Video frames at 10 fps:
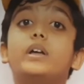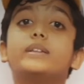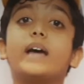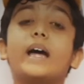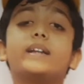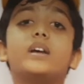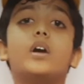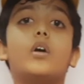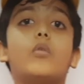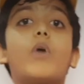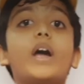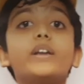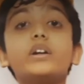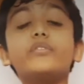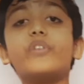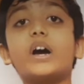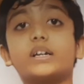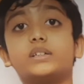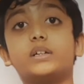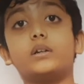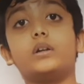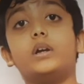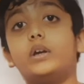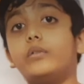that, why not father,